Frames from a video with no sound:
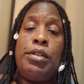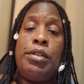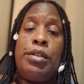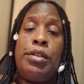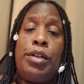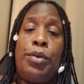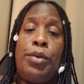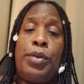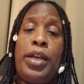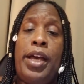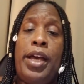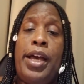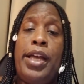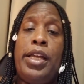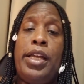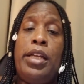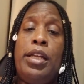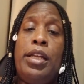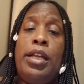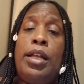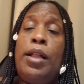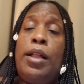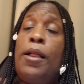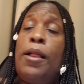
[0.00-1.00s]

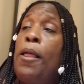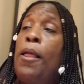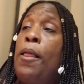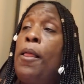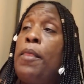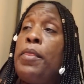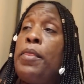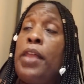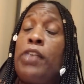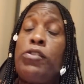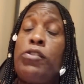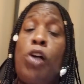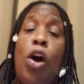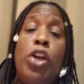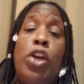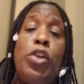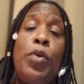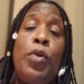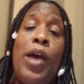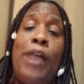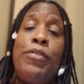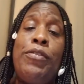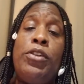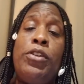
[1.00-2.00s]
Okay? That's all you
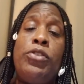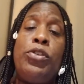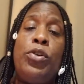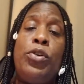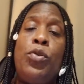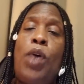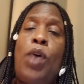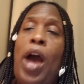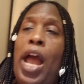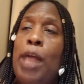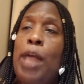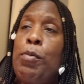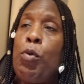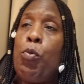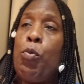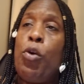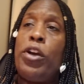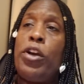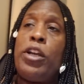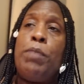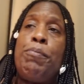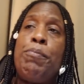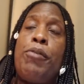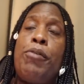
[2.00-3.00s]
have to do. I am a
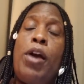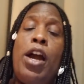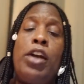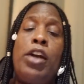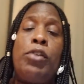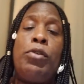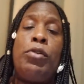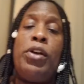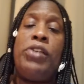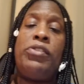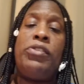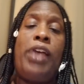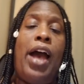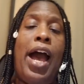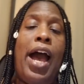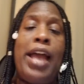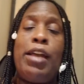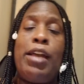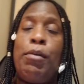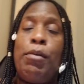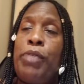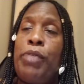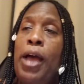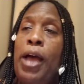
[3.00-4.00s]
work in progress. I
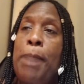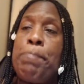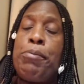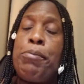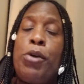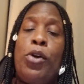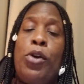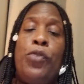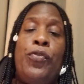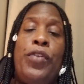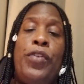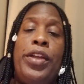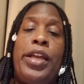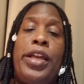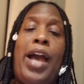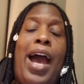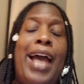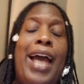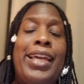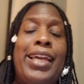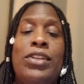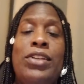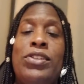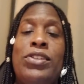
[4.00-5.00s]
am not perfect.
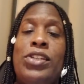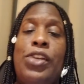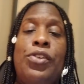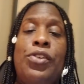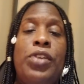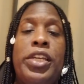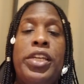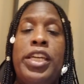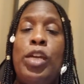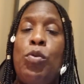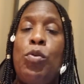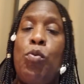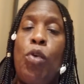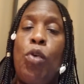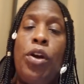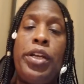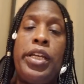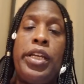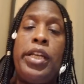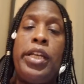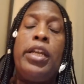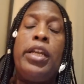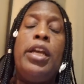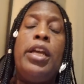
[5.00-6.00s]
I continue to keep
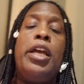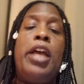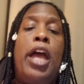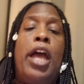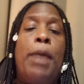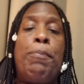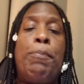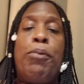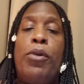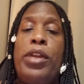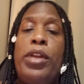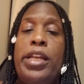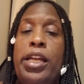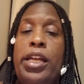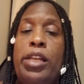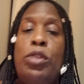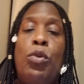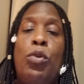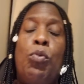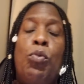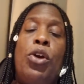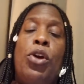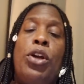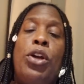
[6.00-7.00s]
working and putting in the
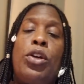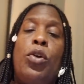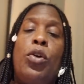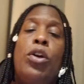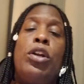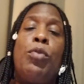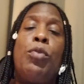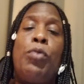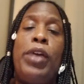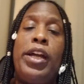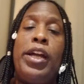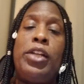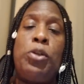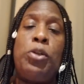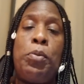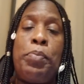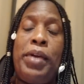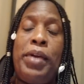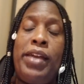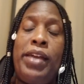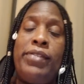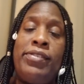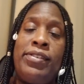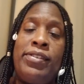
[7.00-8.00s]
work on a regular
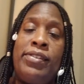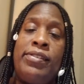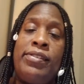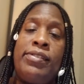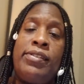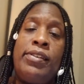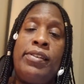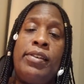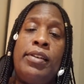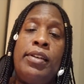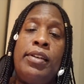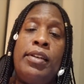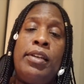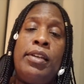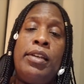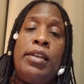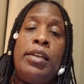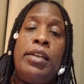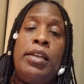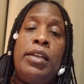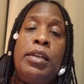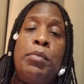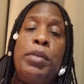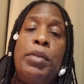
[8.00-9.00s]
basis.
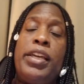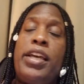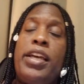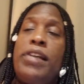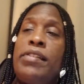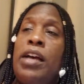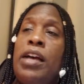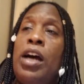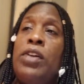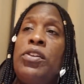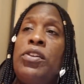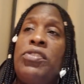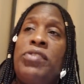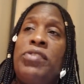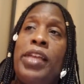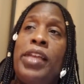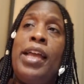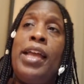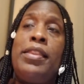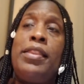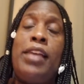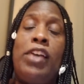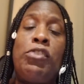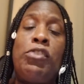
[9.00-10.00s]
Because I
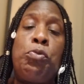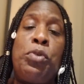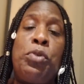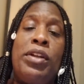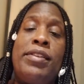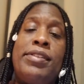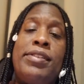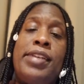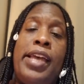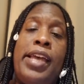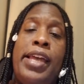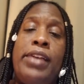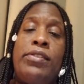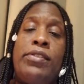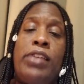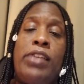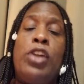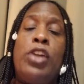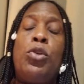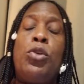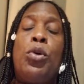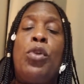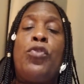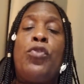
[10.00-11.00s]
understand that's what it takes
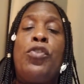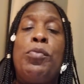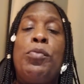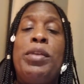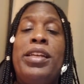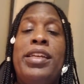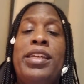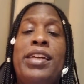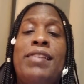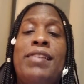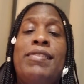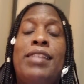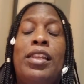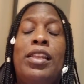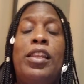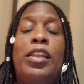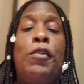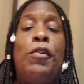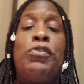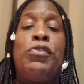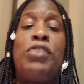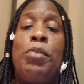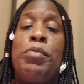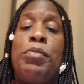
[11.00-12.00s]
in order for me to get to the
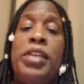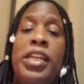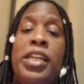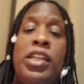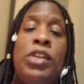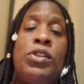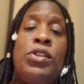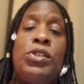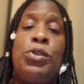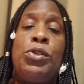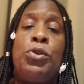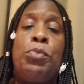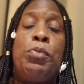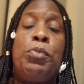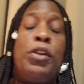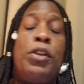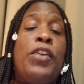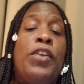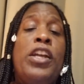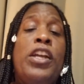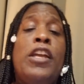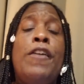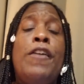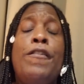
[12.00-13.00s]
levels I'm getting to. But if
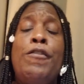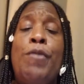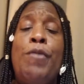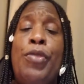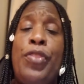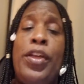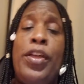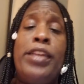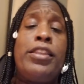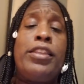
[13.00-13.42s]
any of you think